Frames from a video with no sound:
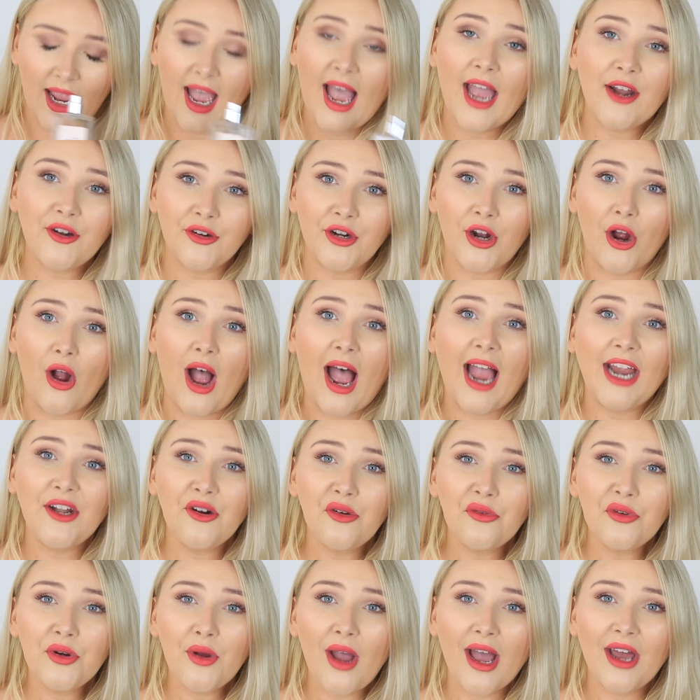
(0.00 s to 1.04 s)
I don't know. I
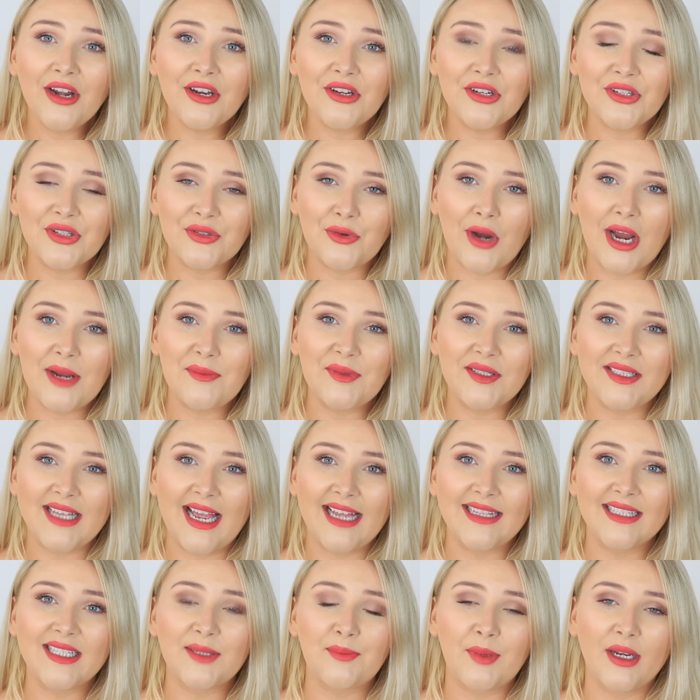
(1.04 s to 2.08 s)
don't know how to describe
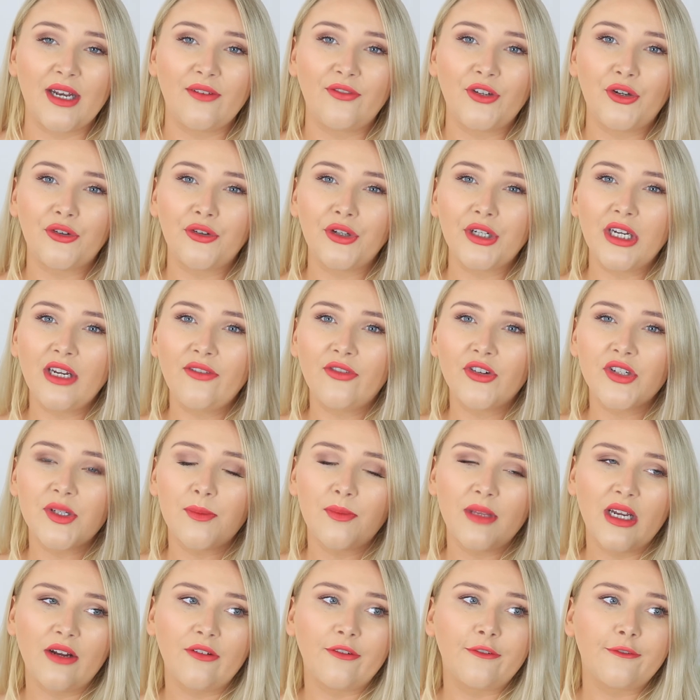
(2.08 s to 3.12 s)
scents, but if you're looking for
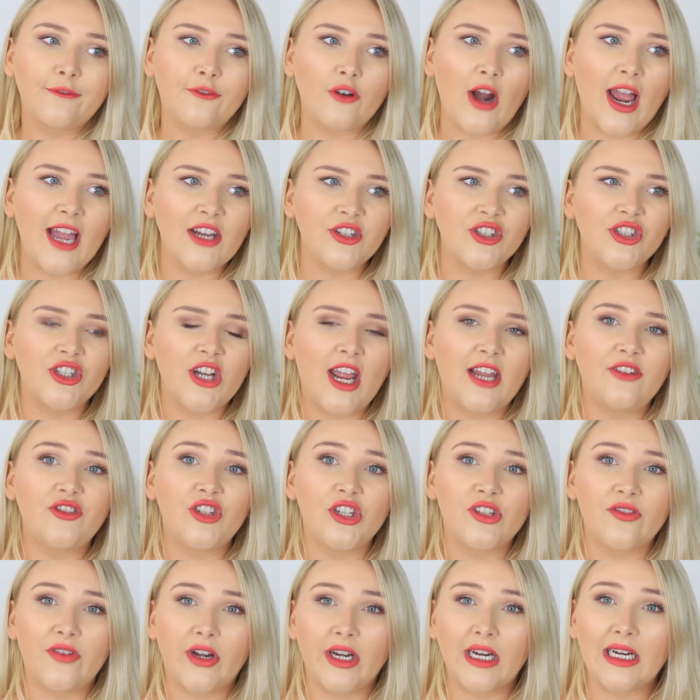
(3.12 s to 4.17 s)
something fresh and
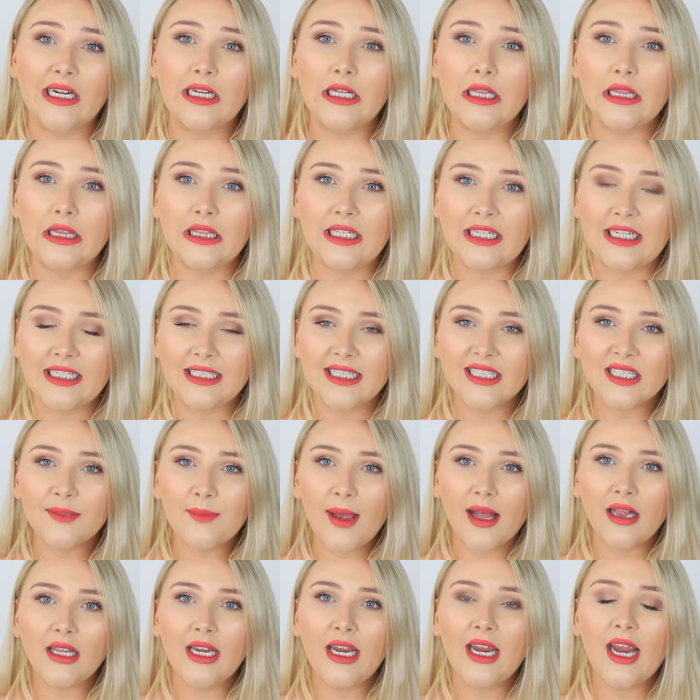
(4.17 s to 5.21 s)
just very clean
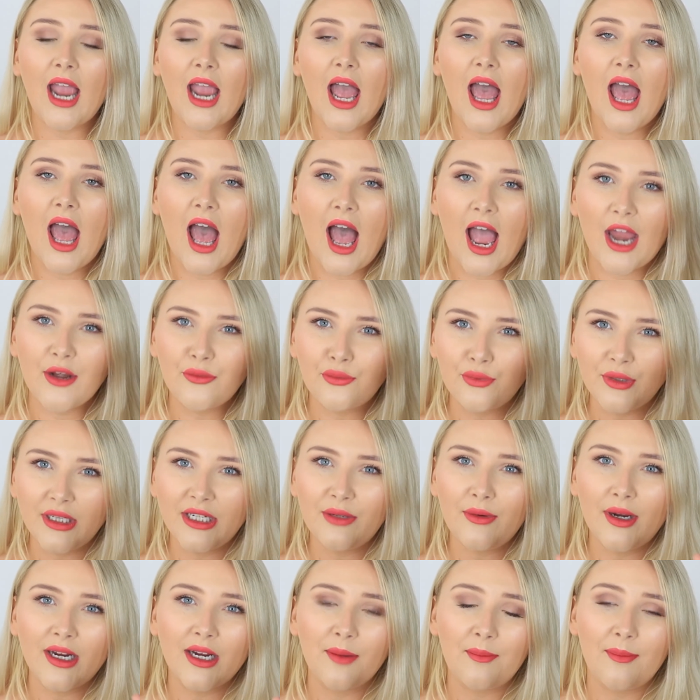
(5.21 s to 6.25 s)
smelling, I really
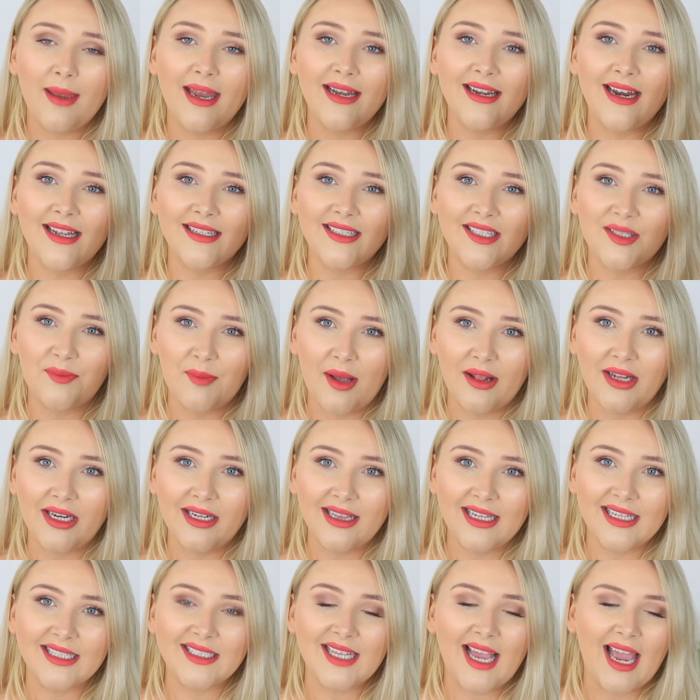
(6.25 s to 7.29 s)
recommend smelling
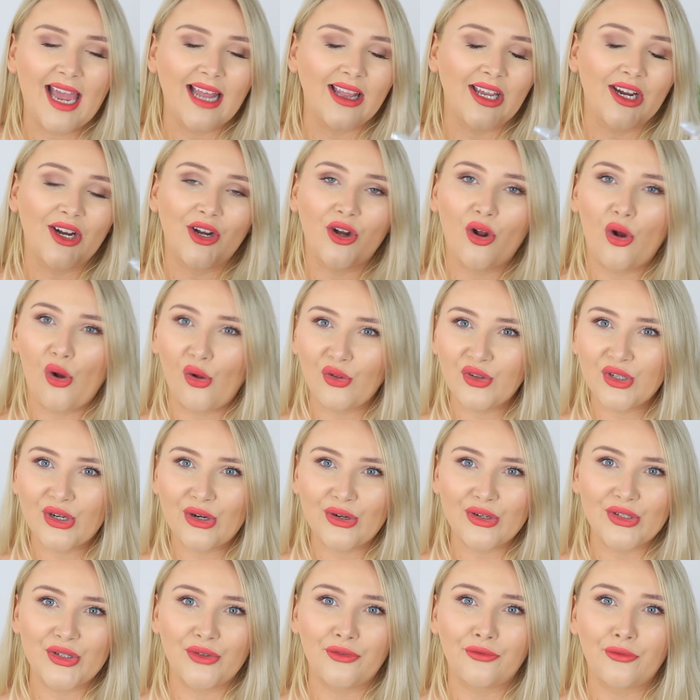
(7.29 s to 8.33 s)
this at like an Ulta
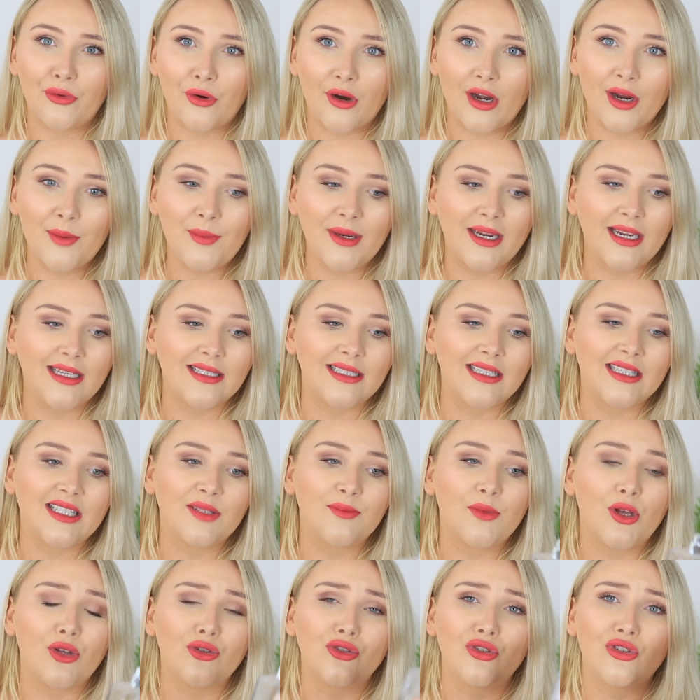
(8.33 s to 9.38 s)
or Sephora because it
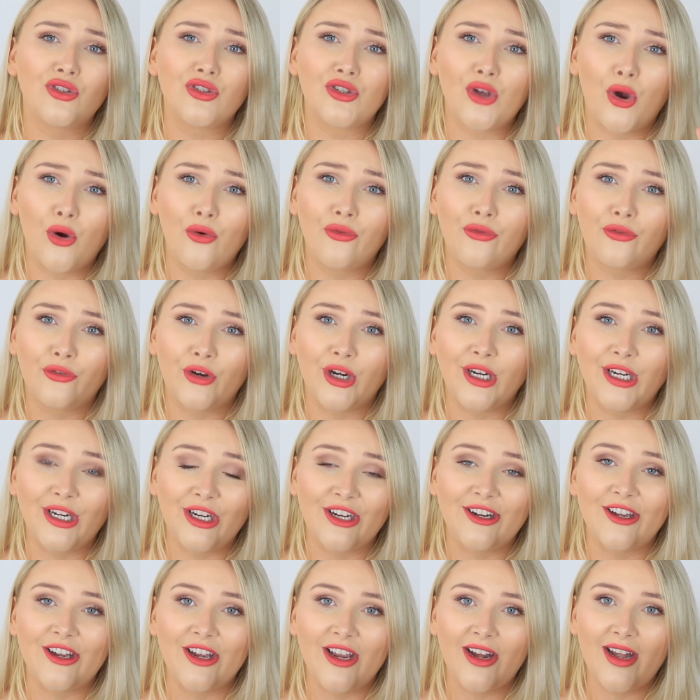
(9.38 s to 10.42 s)
smells so freaking
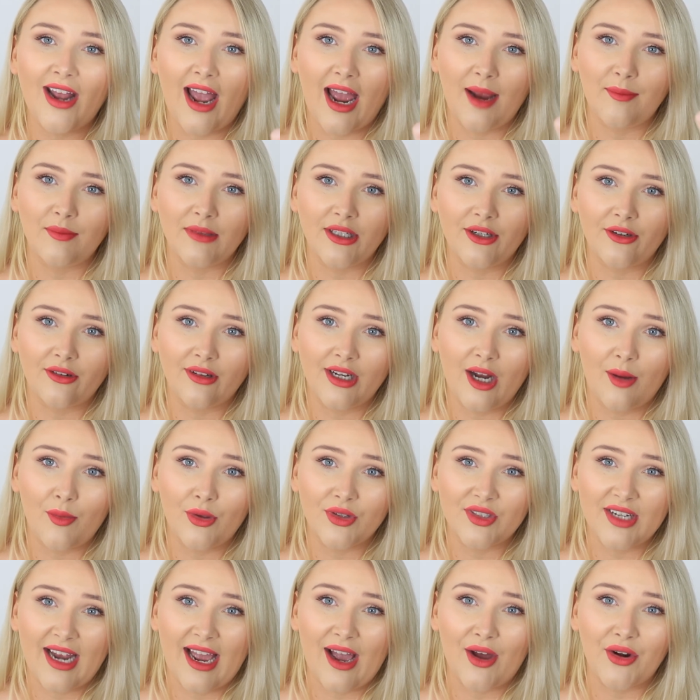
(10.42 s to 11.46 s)
good. I'm literally
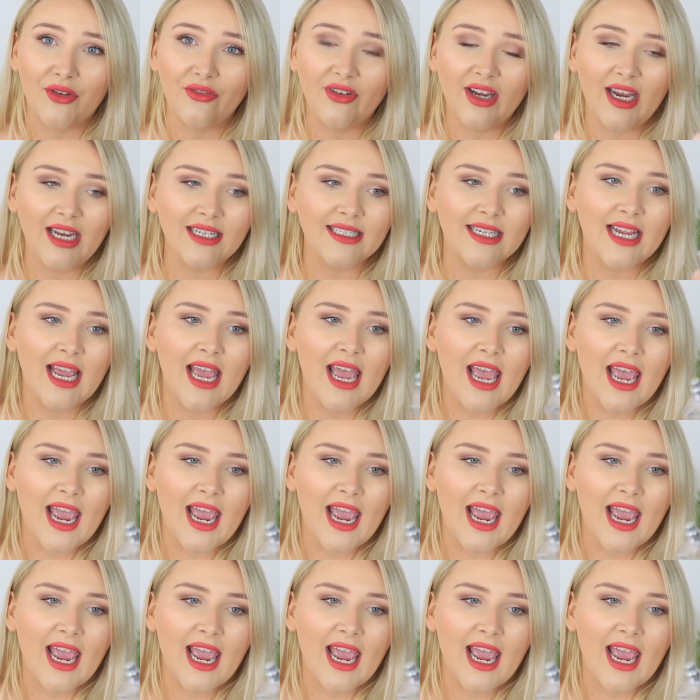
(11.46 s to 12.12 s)
almost out of it.